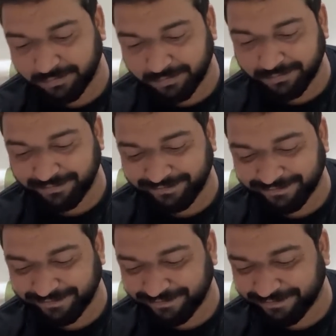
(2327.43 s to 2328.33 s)

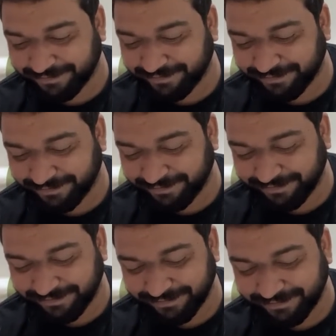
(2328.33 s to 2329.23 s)

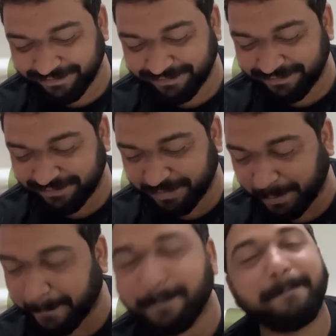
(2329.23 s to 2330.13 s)

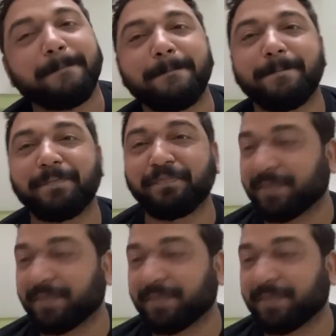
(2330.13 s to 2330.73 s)
[no speech]